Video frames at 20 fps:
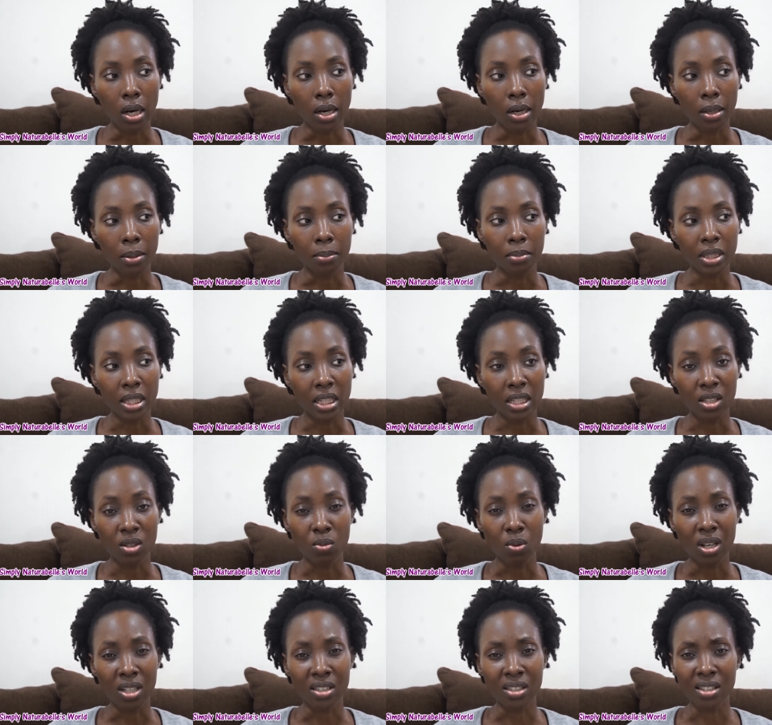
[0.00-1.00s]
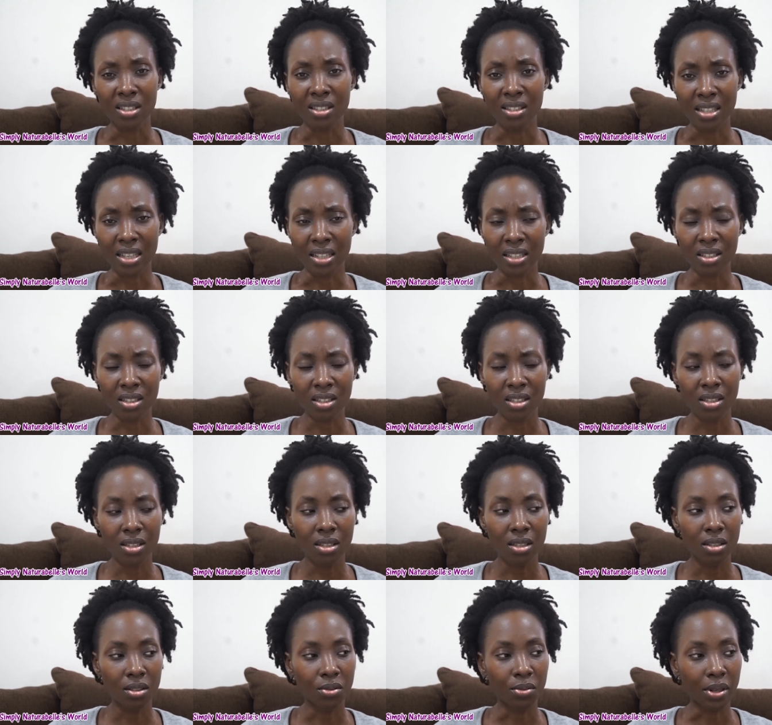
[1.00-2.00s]
um, days 1 to
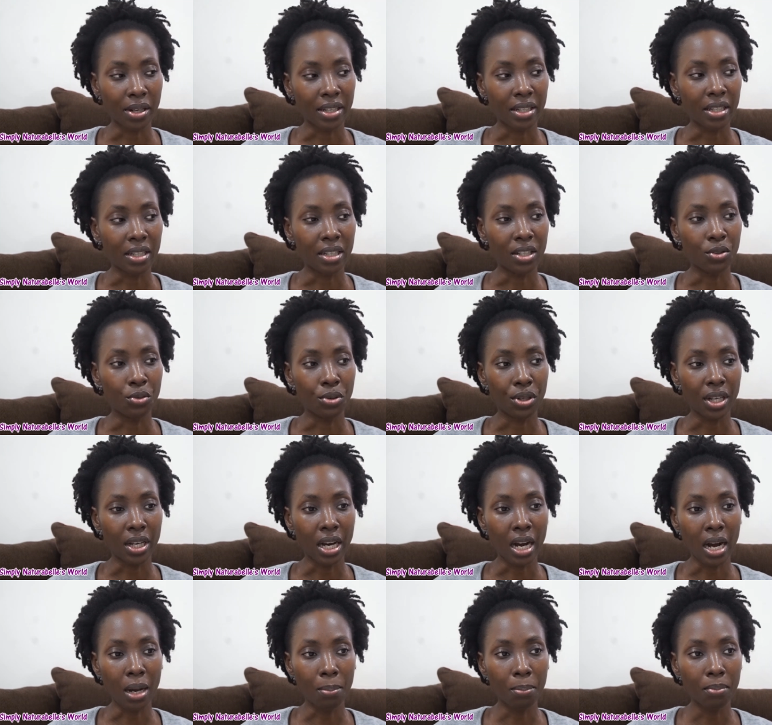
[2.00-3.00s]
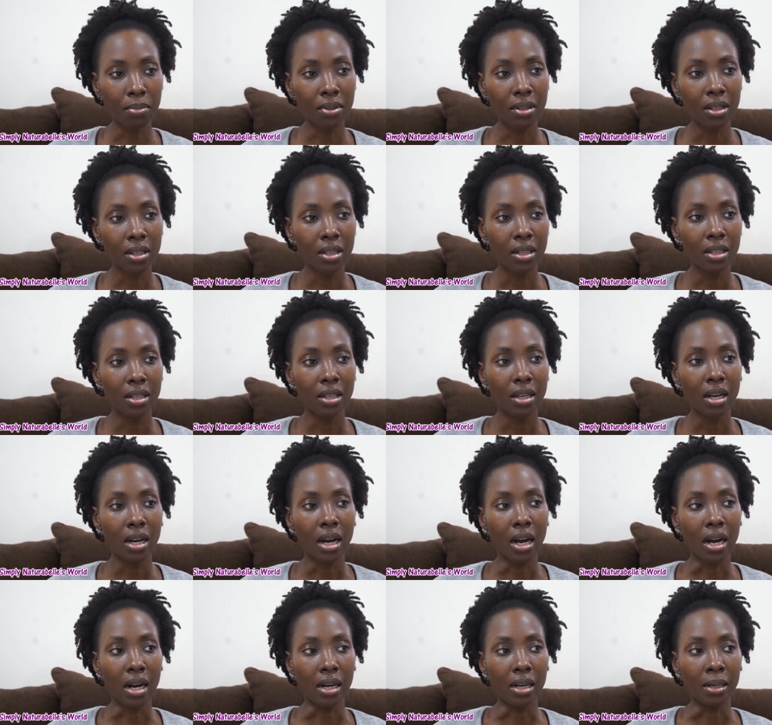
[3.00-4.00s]
6 where I did the recap
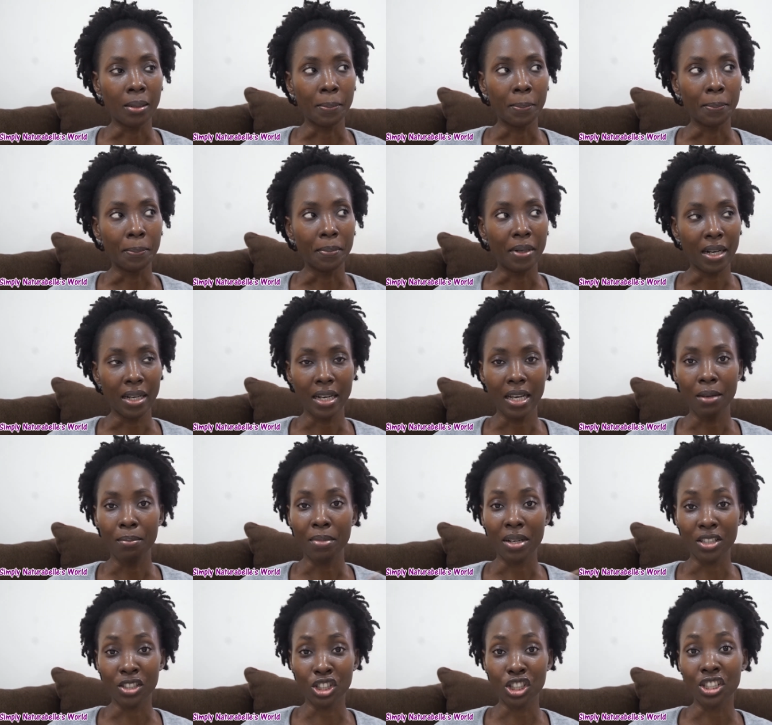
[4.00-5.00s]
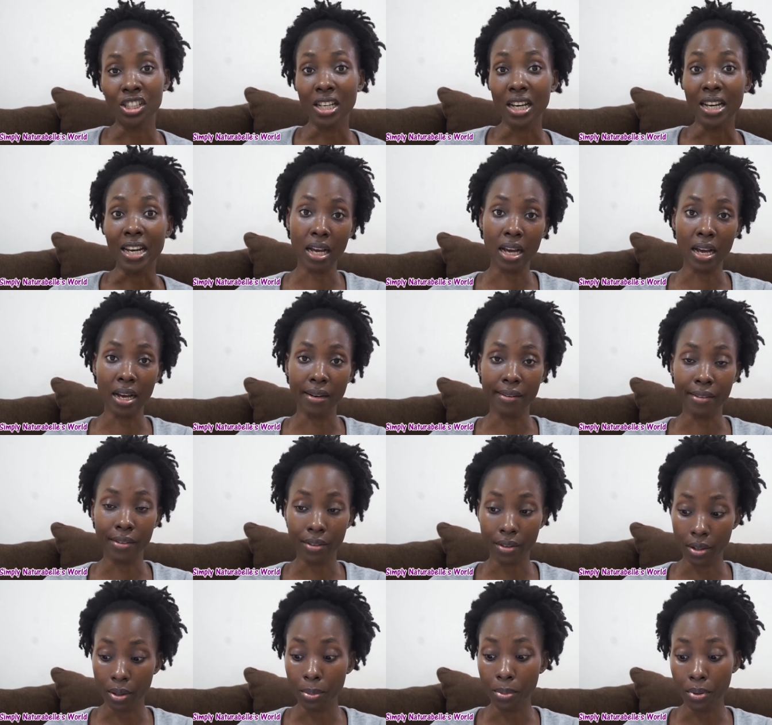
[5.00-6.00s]
um, and I mentioned that I had
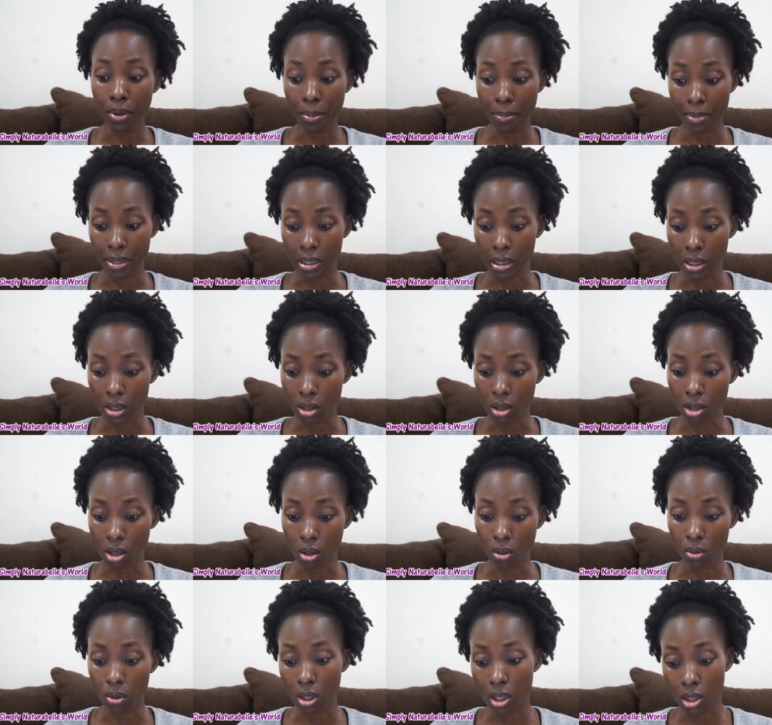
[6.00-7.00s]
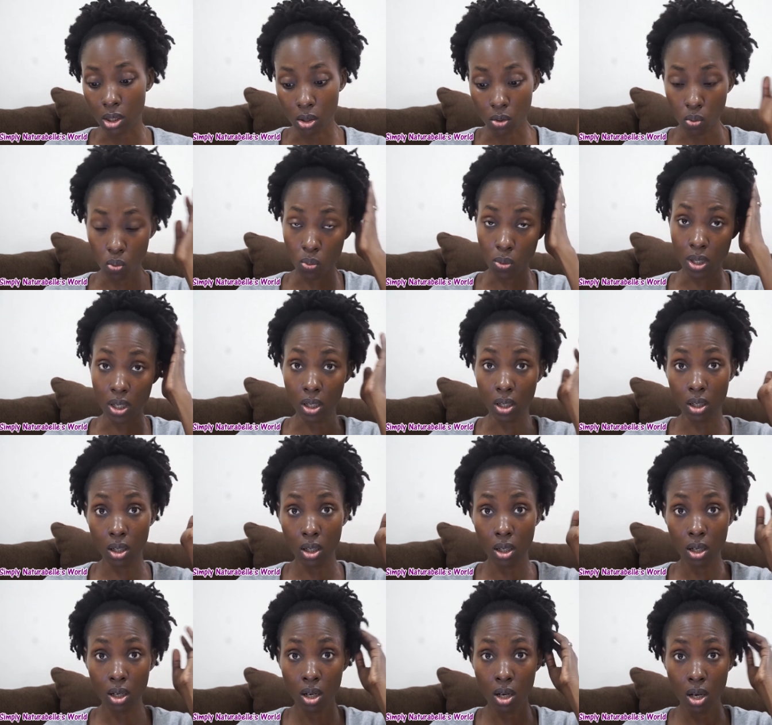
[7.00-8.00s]
another appointment in town this week
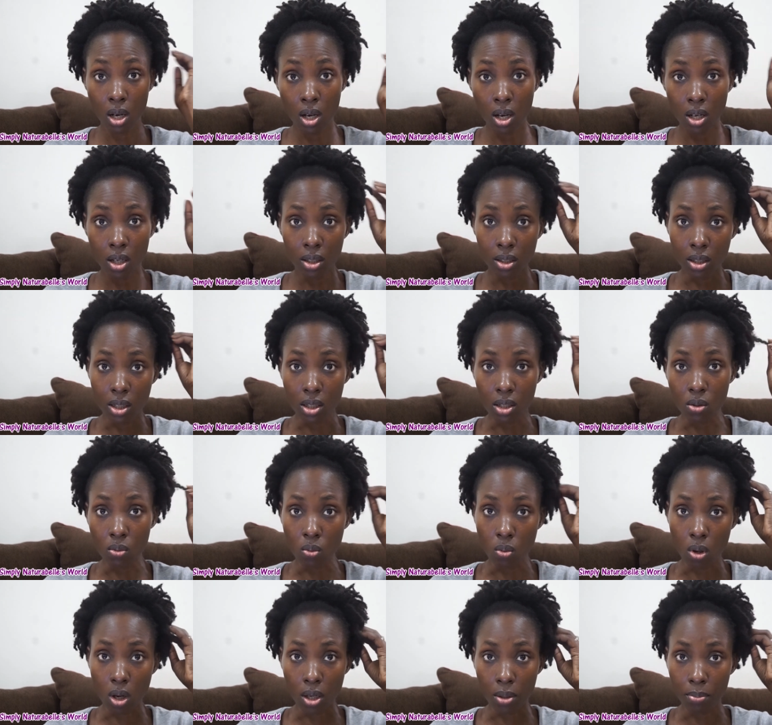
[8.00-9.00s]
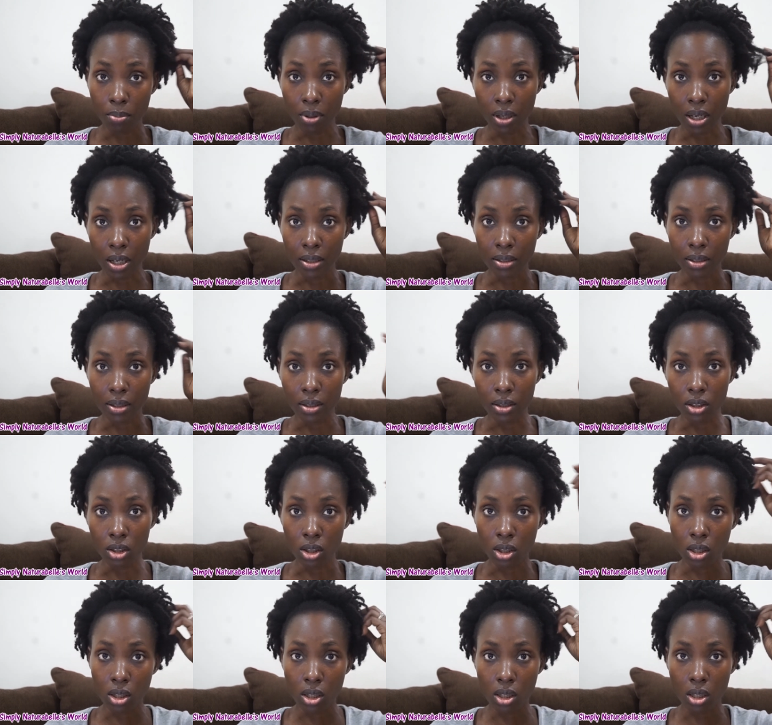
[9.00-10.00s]
This one plot that
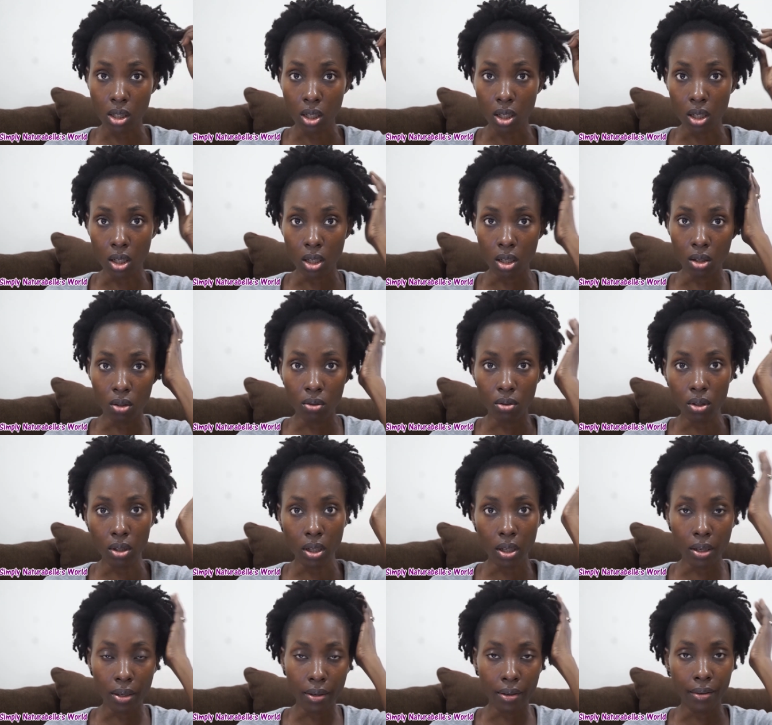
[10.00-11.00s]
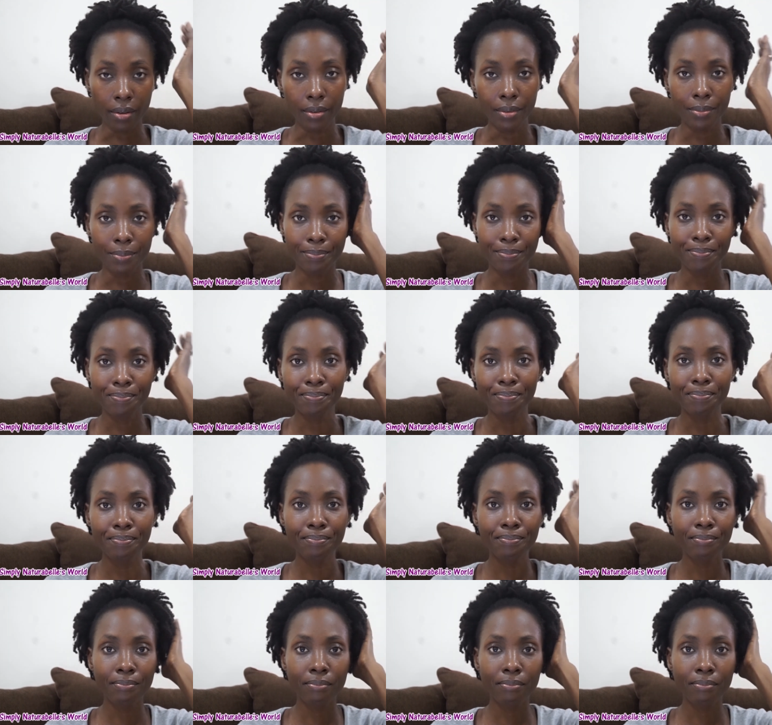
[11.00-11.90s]
just sticking out there